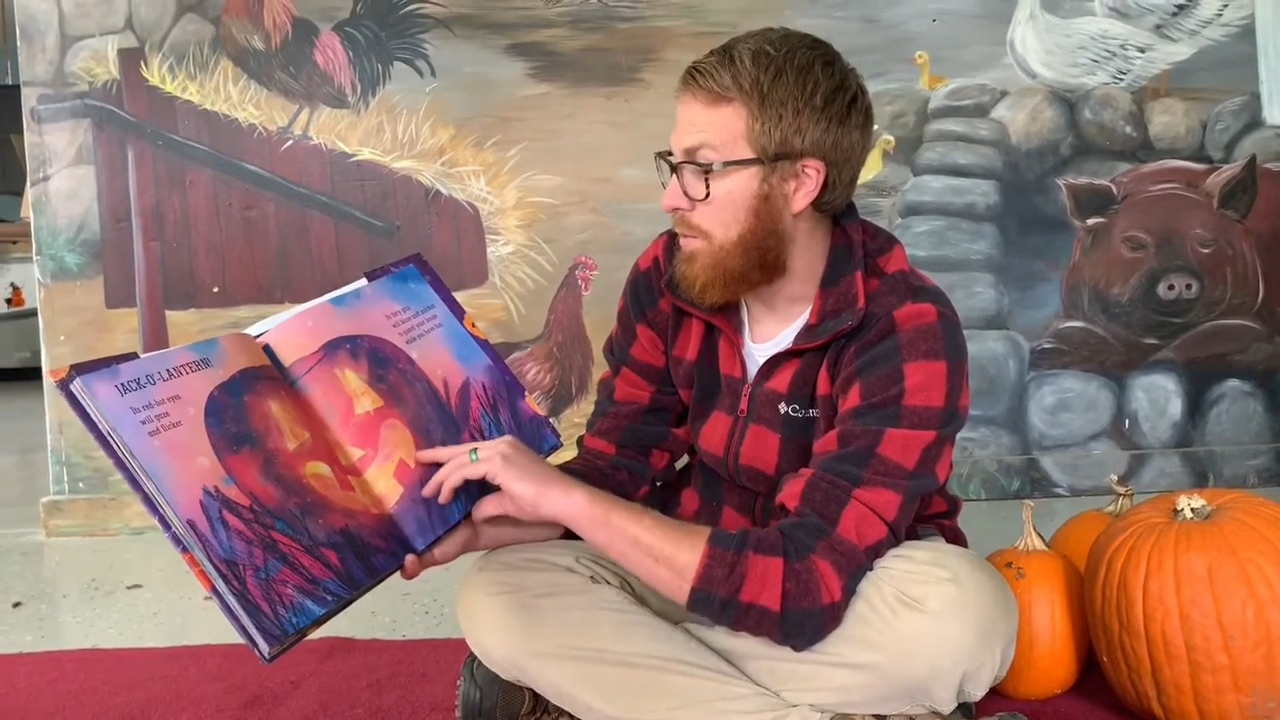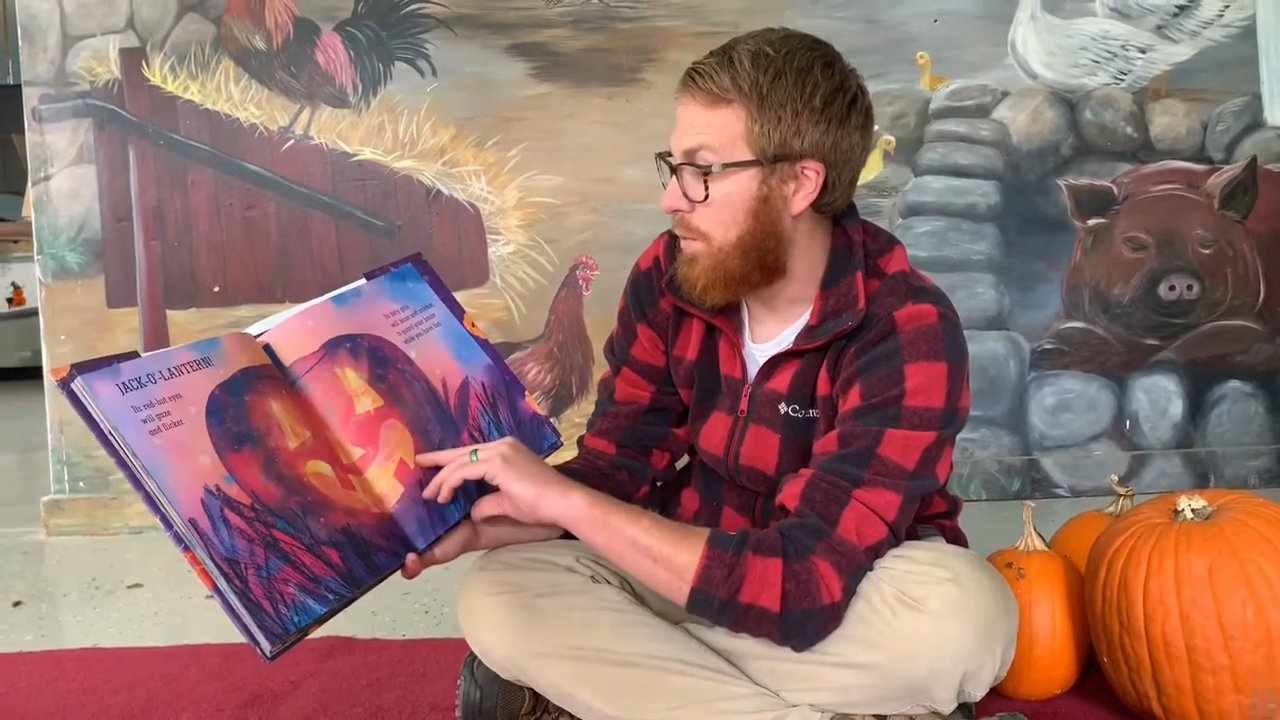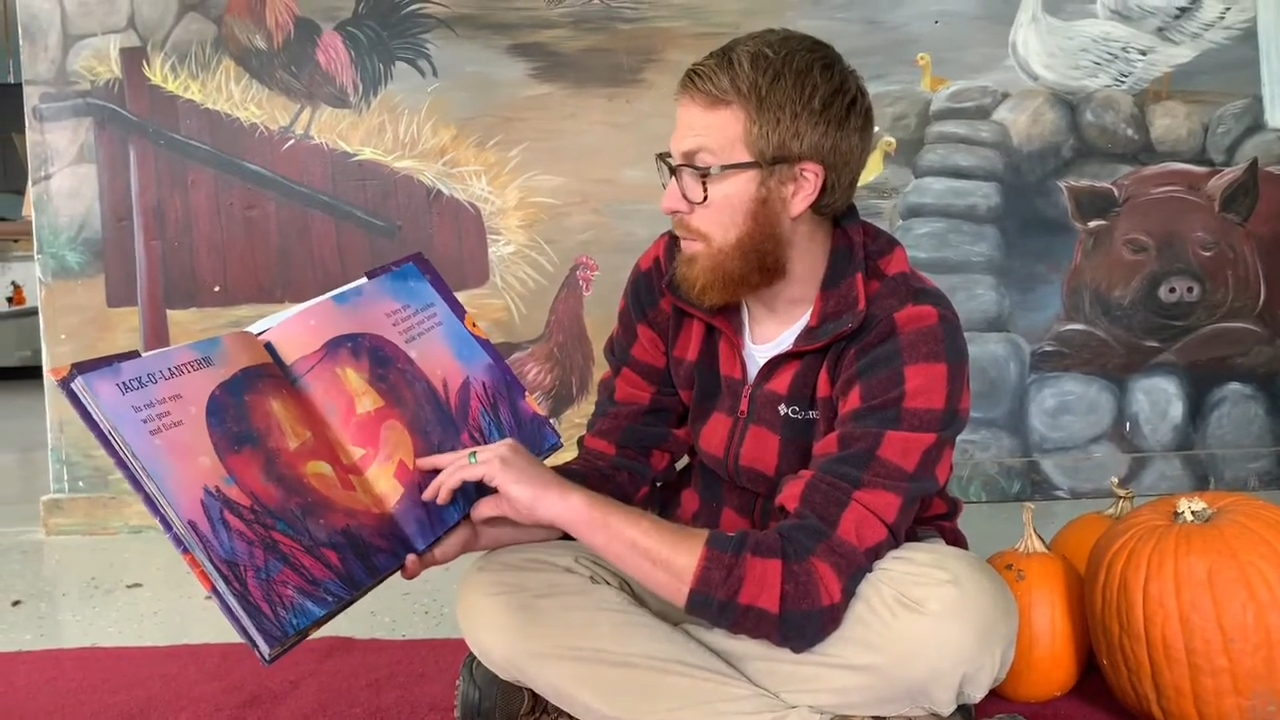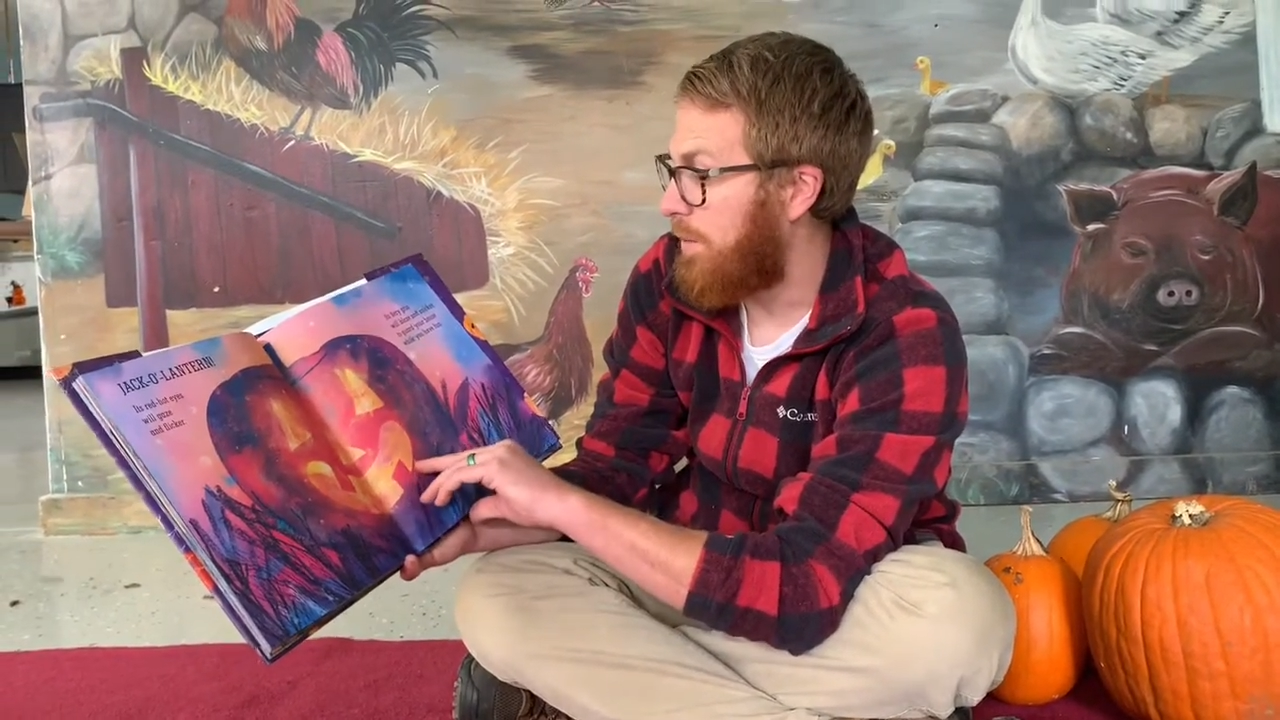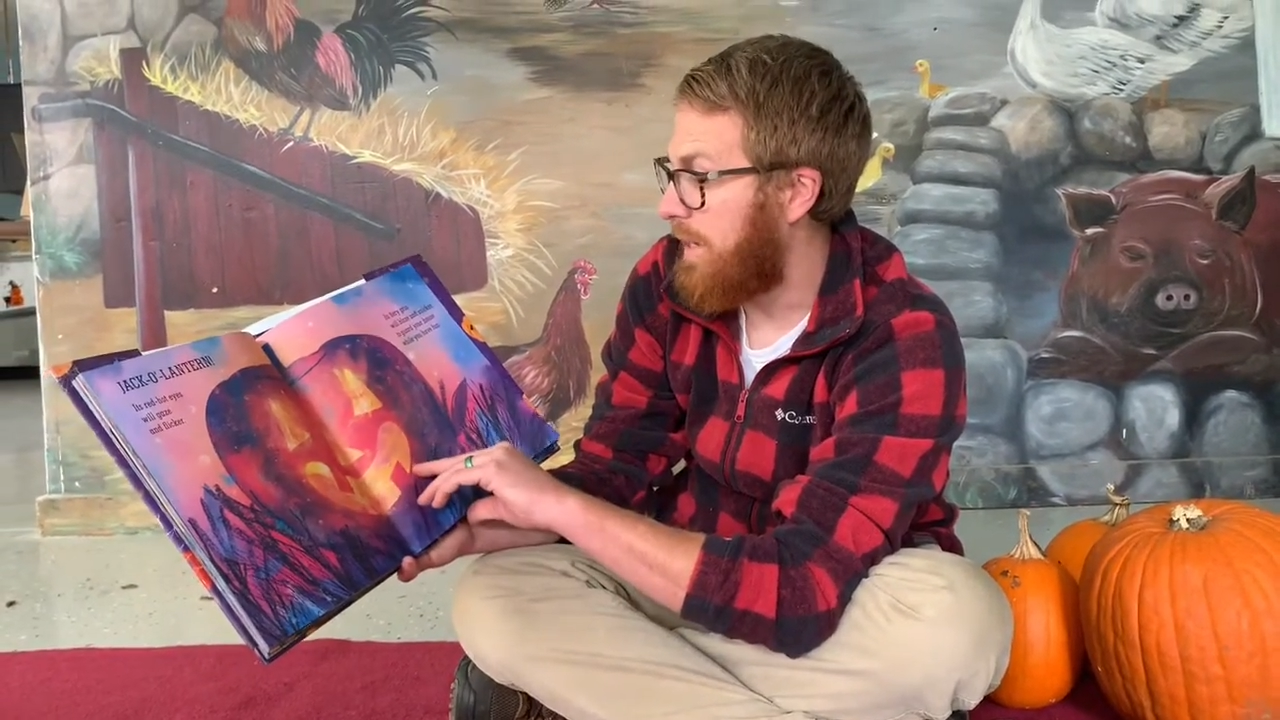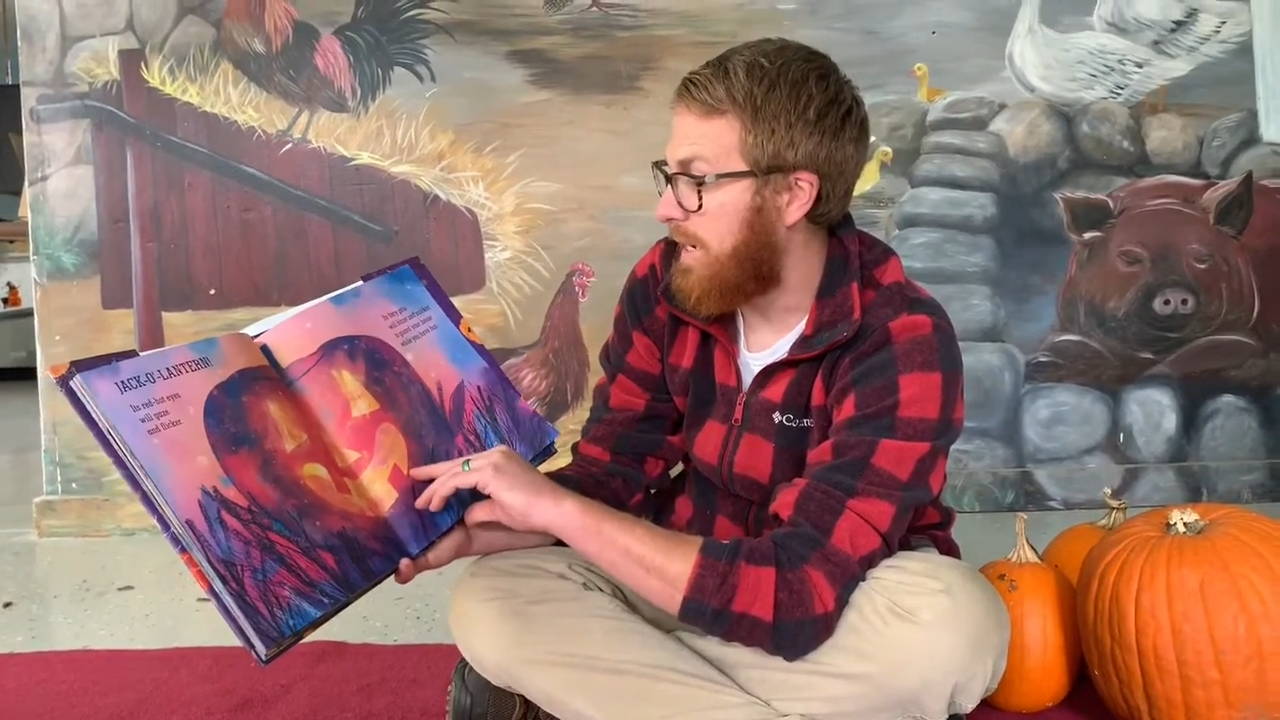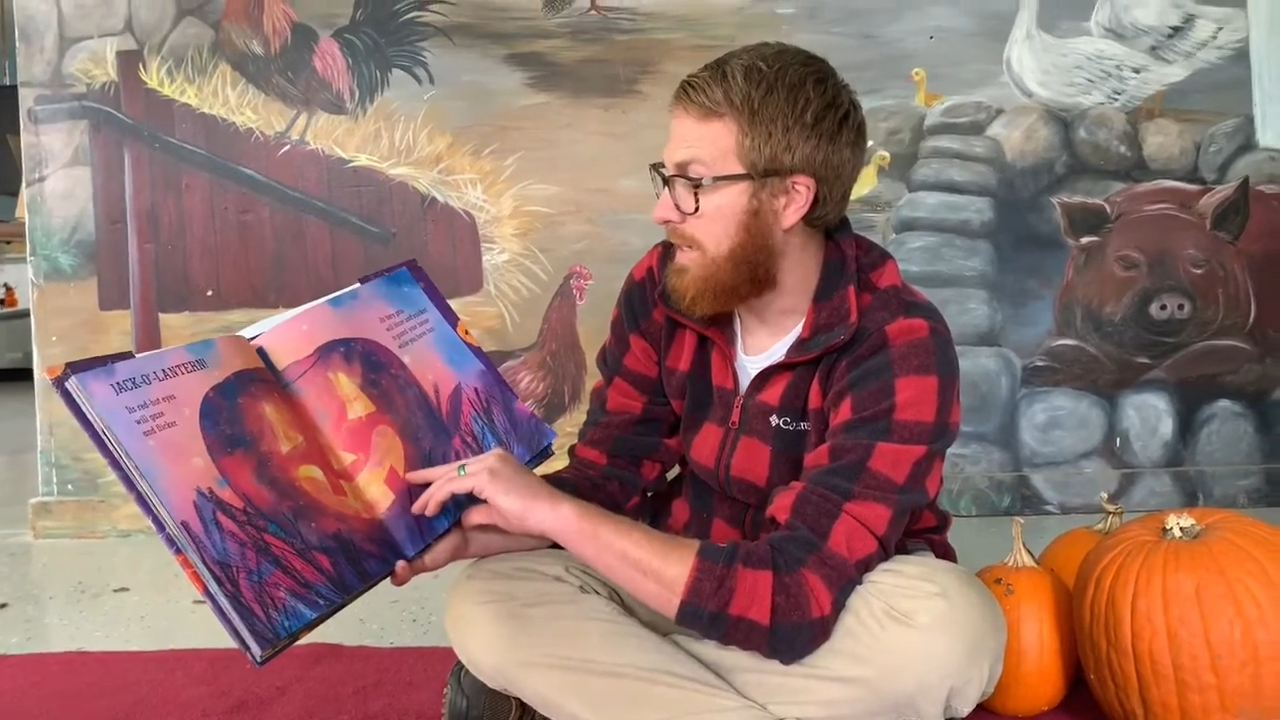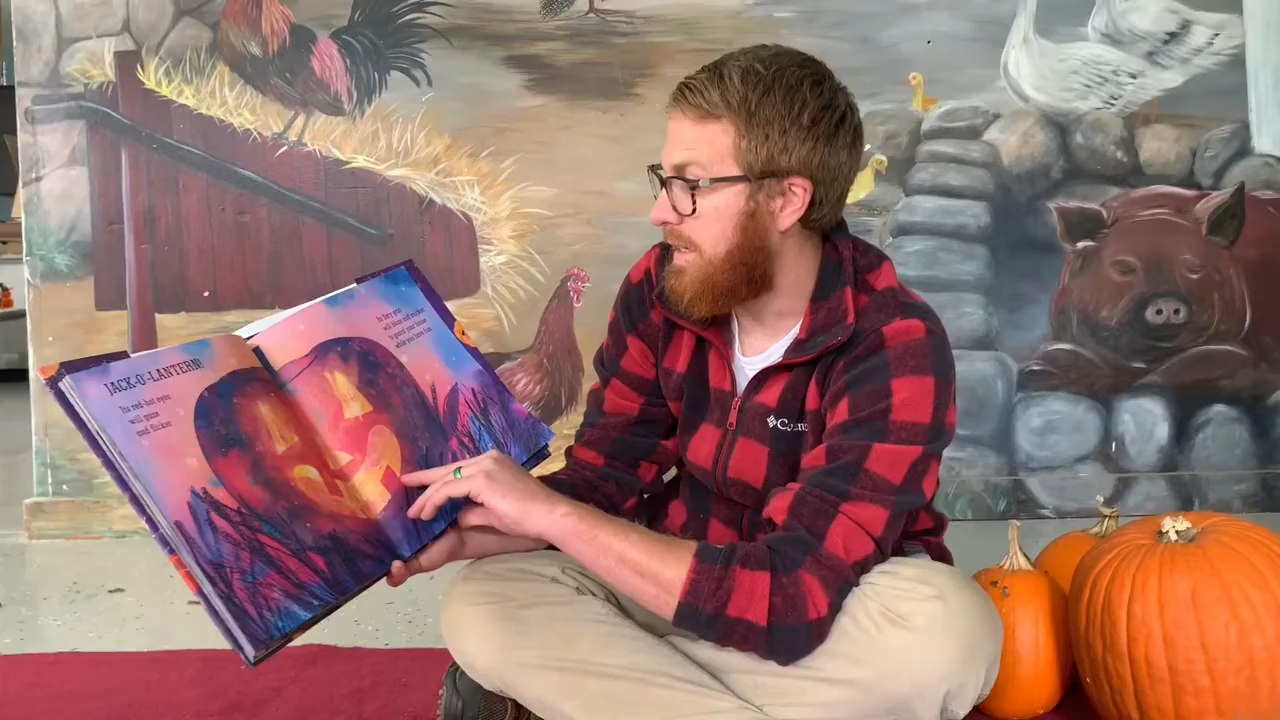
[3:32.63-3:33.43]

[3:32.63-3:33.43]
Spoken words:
will blaze